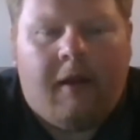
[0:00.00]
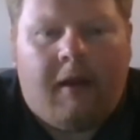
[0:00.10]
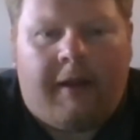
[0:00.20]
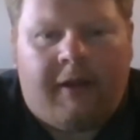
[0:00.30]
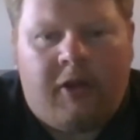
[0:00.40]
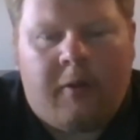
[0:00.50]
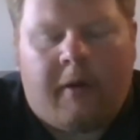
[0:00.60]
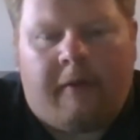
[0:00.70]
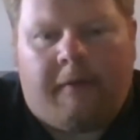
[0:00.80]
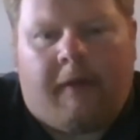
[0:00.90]
and then you
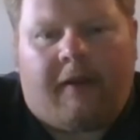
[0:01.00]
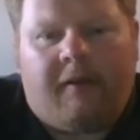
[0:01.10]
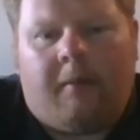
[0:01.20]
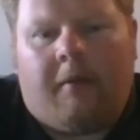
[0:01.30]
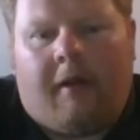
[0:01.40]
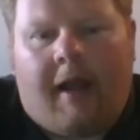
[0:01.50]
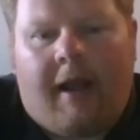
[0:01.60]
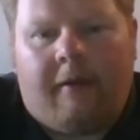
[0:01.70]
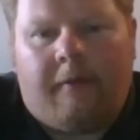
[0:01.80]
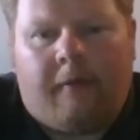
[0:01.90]
run a flexible
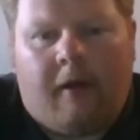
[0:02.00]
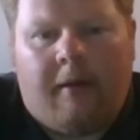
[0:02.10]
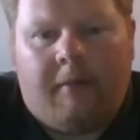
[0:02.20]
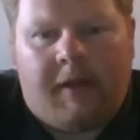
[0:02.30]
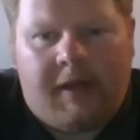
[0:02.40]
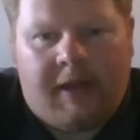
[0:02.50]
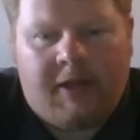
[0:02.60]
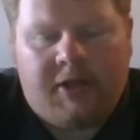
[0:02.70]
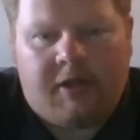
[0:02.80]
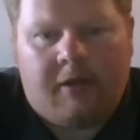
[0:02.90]
line from the
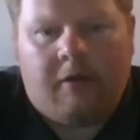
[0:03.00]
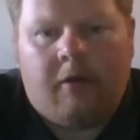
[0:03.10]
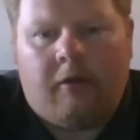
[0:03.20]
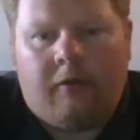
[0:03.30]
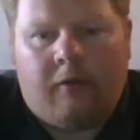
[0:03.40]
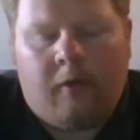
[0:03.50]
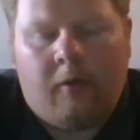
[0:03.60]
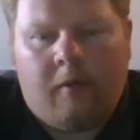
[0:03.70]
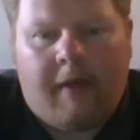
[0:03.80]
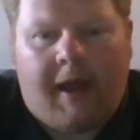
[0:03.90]
engine
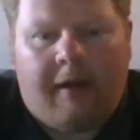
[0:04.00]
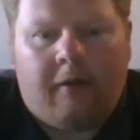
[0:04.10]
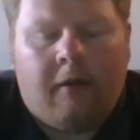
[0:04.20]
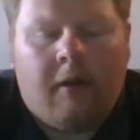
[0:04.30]
to that